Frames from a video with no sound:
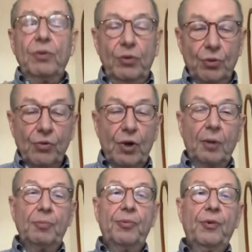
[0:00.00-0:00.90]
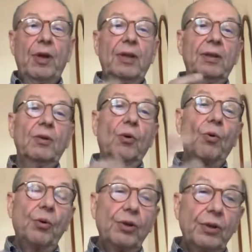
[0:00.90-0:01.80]
Europe and
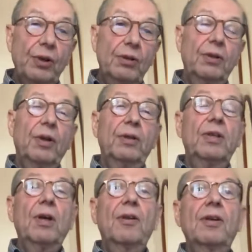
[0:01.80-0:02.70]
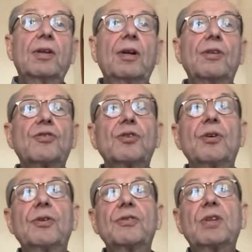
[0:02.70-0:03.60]
all the other
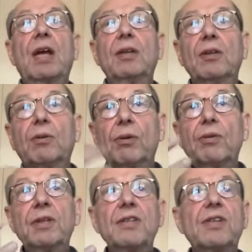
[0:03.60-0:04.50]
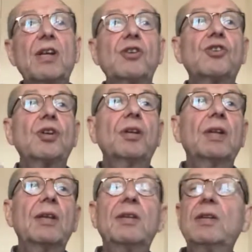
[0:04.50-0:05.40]
cultures and the
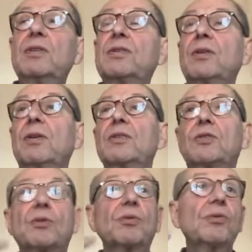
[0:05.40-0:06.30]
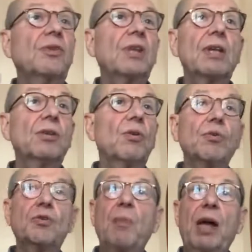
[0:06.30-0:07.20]
colonization, and this story that
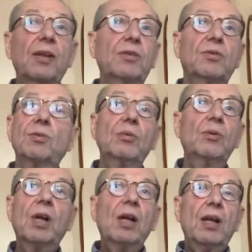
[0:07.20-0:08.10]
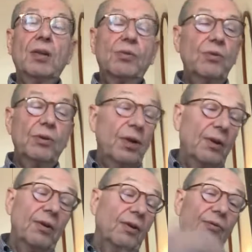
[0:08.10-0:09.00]
goes back to
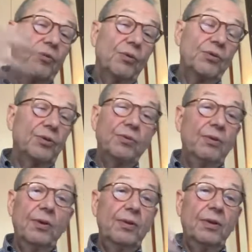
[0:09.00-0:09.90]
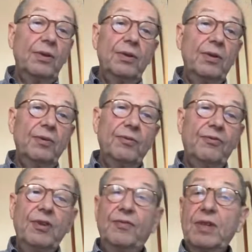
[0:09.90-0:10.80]
of course, to the
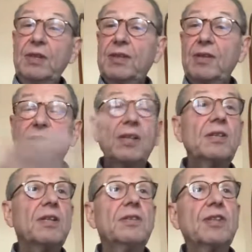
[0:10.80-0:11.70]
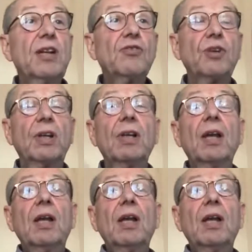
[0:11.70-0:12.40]
15th and 16th century.